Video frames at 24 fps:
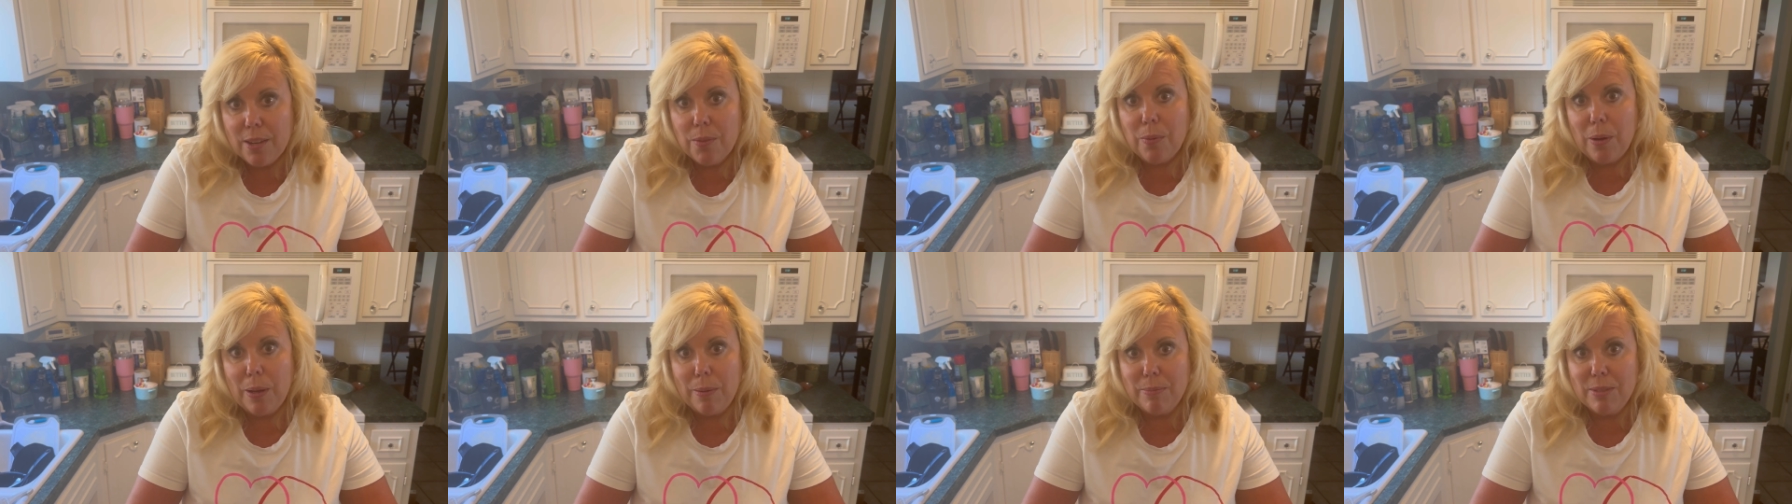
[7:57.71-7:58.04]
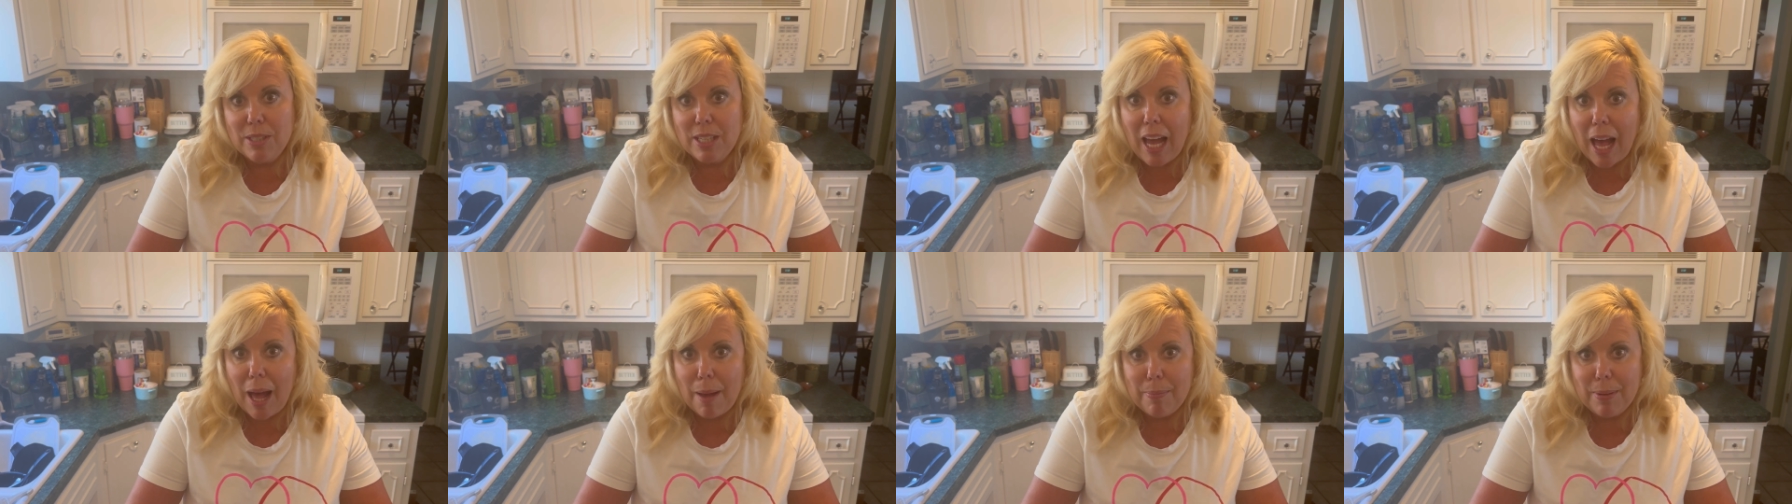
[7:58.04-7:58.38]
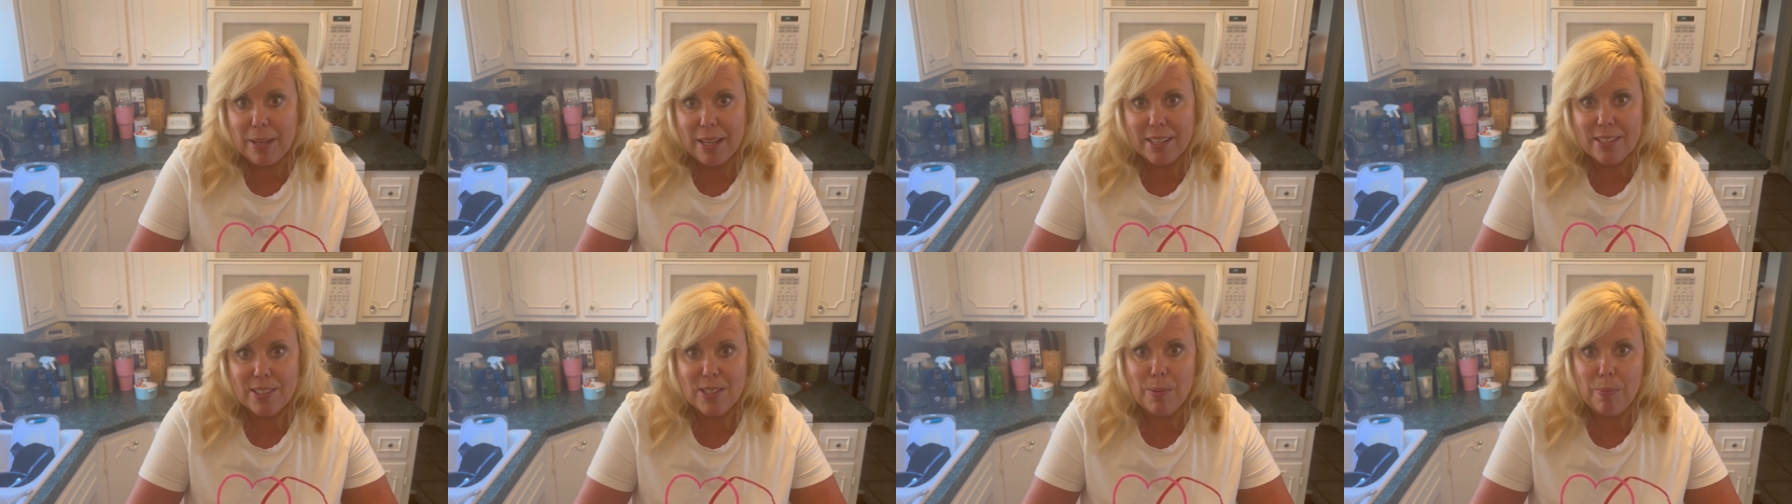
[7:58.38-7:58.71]
whipped
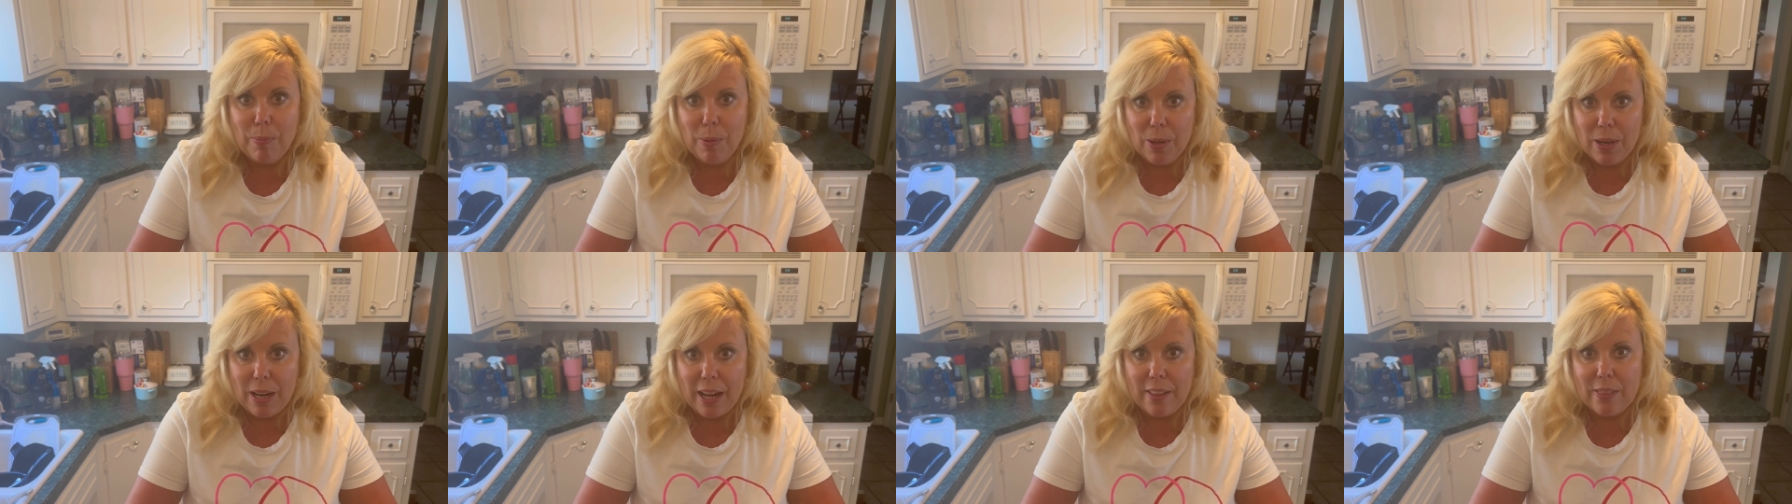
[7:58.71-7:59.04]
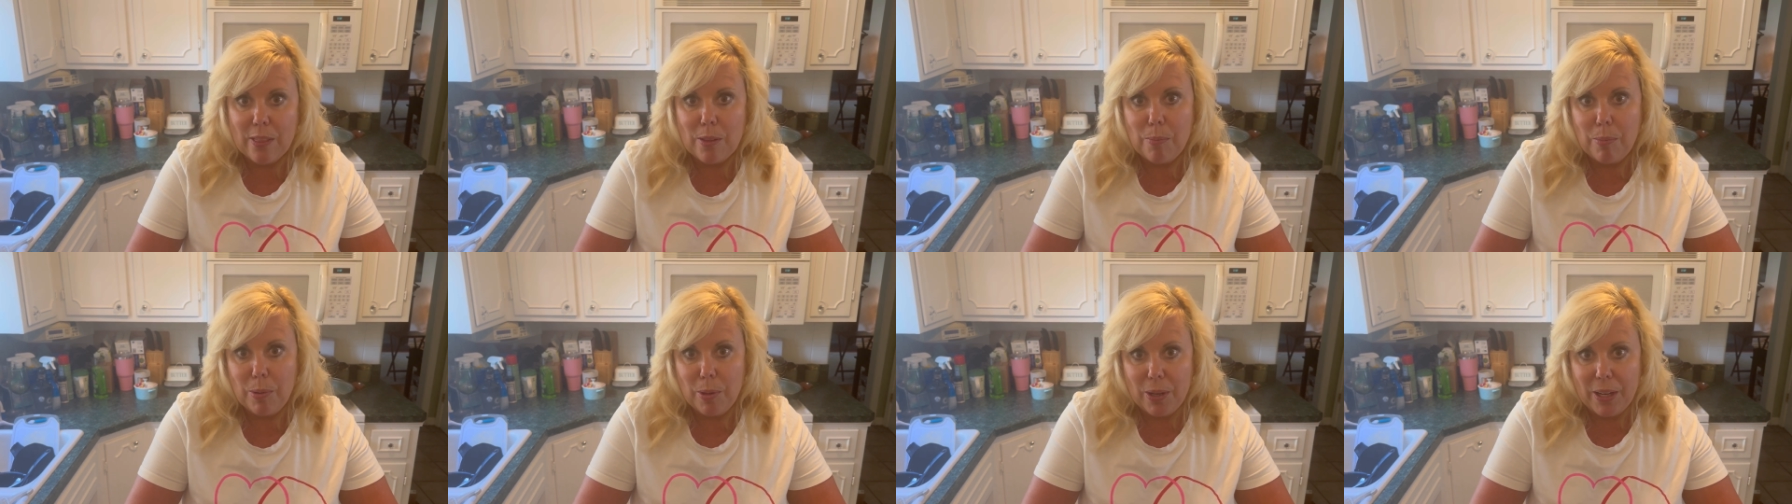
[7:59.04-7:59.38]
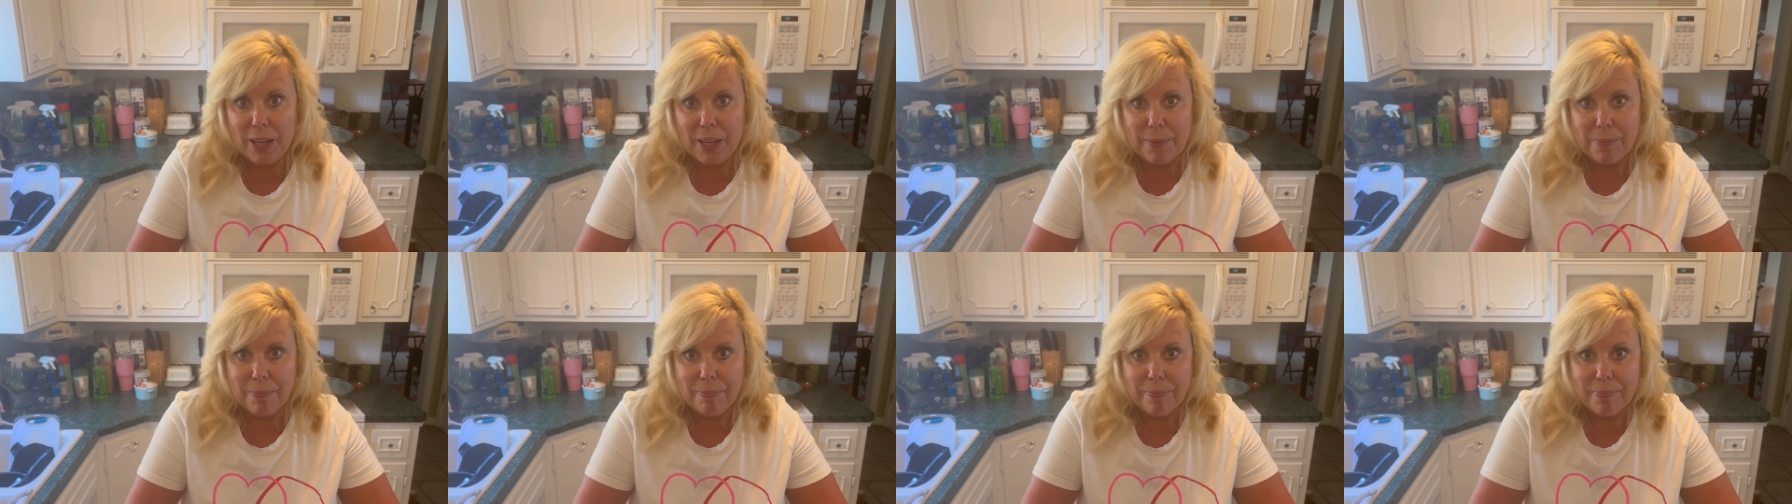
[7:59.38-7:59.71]
topping to put on the
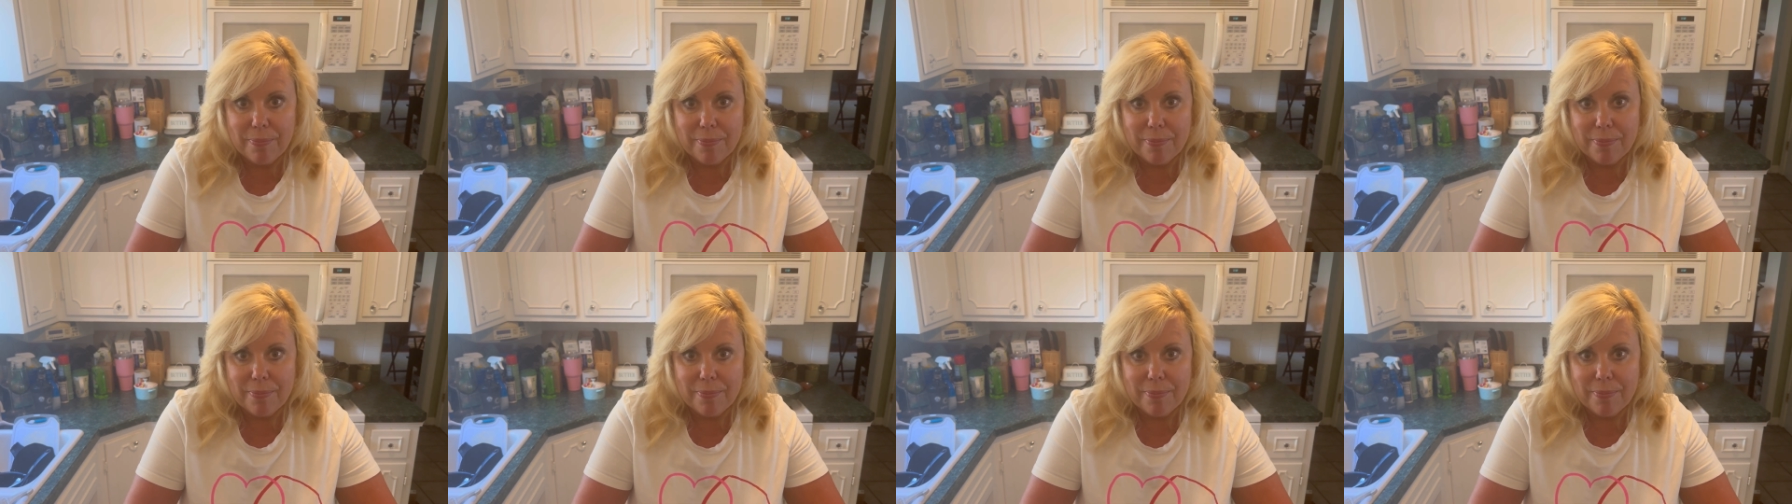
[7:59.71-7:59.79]
pudding.